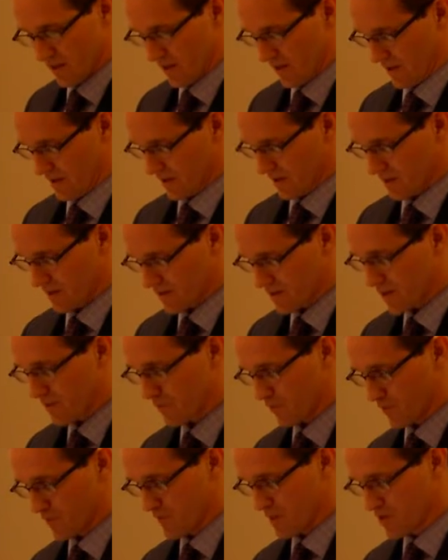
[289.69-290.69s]

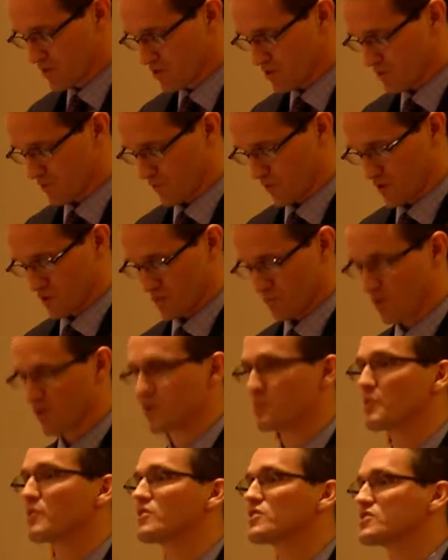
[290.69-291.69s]
TIF would be used for
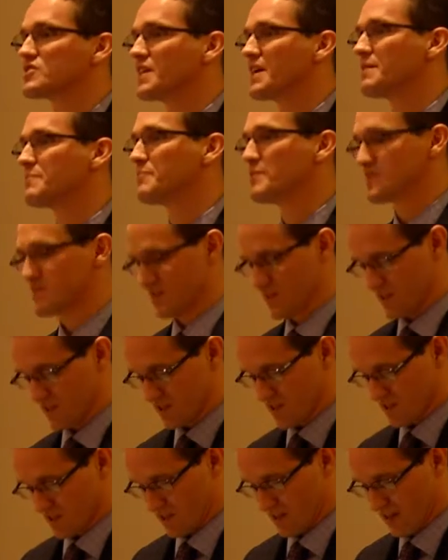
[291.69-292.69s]
supporting real estate,
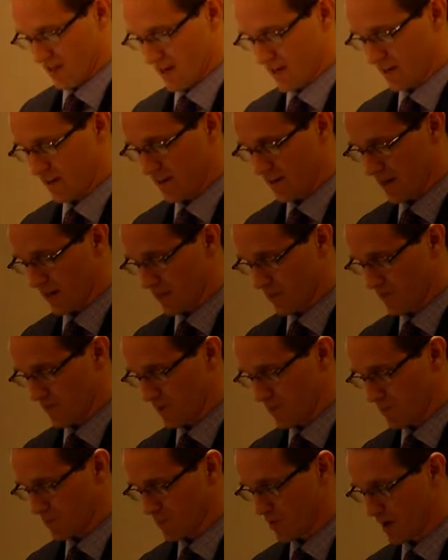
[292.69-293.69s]
business, and economic
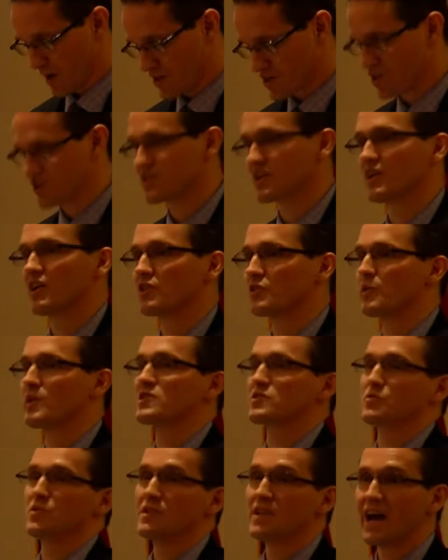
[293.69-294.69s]
development projects that
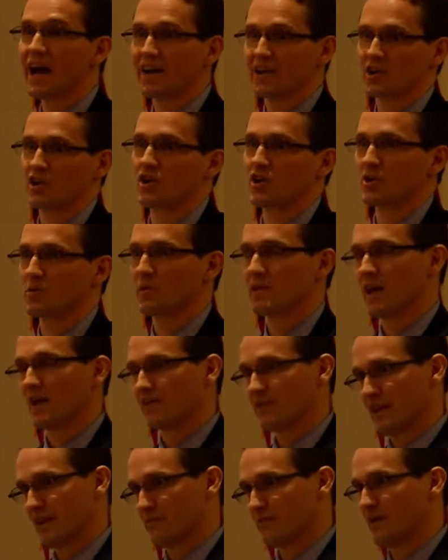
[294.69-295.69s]
otherwise would not occur
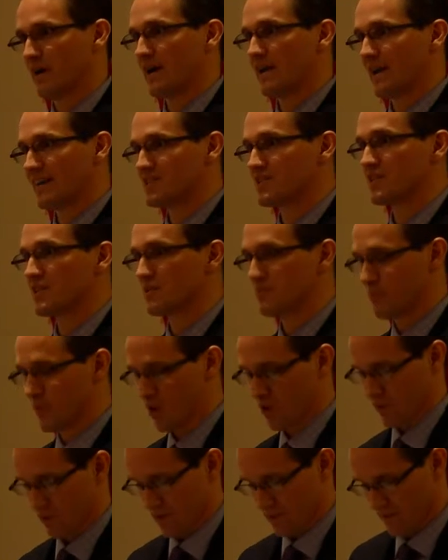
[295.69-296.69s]
without that financing
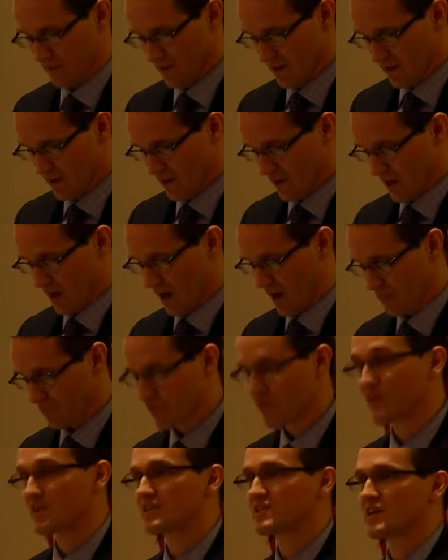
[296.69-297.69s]
component. I'm
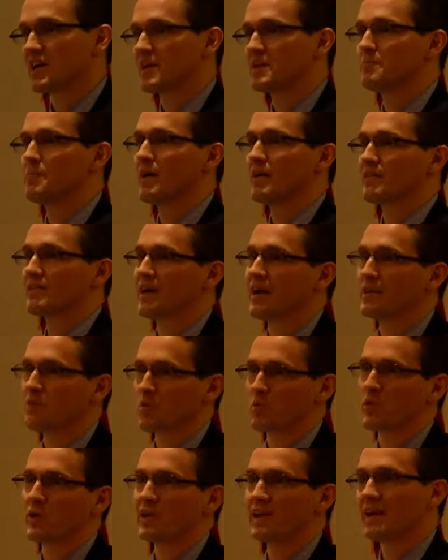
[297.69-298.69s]
very excited about that.
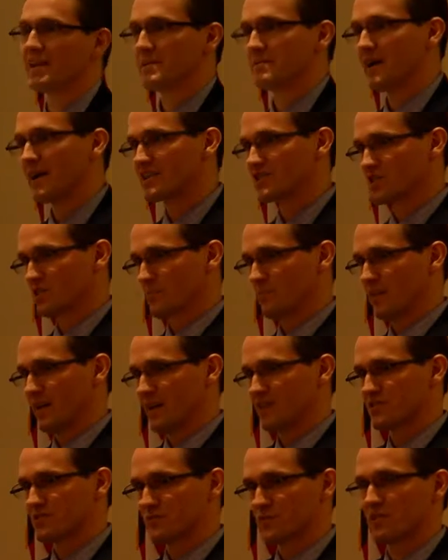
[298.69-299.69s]
We're working on the master
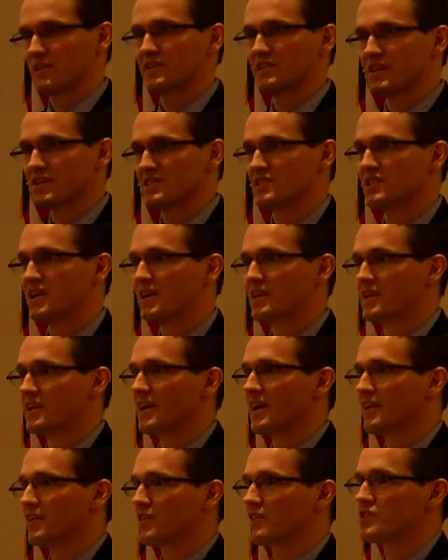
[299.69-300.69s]
plans for the
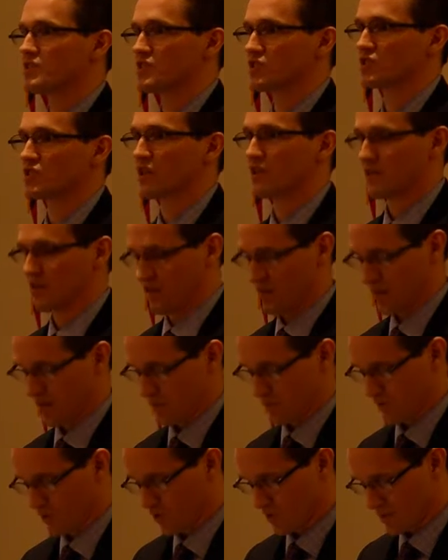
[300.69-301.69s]
designated areas to start
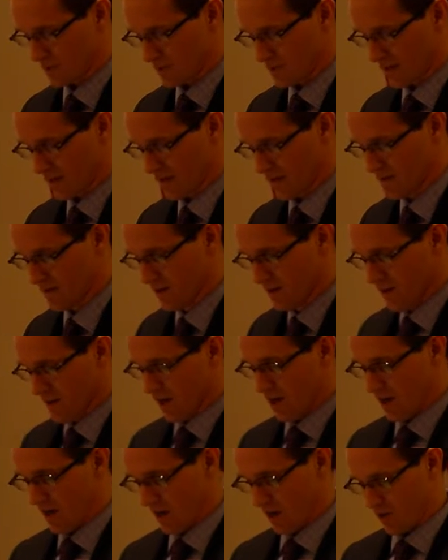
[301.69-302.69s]
our focus on.
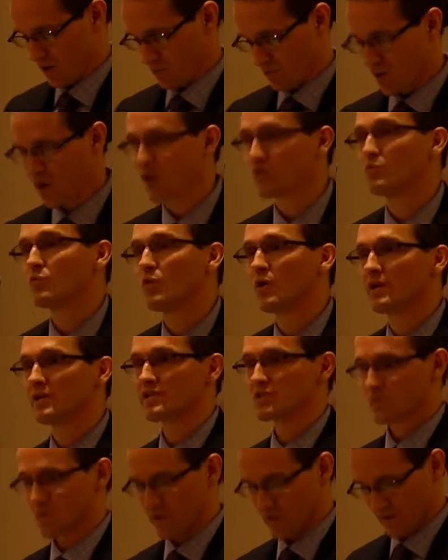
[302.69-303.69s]
Route 1
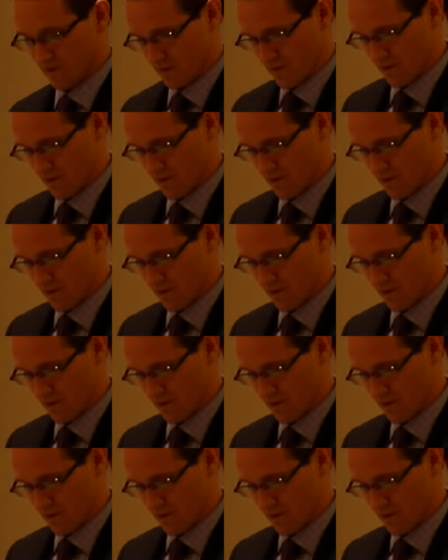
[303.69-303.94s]
is one of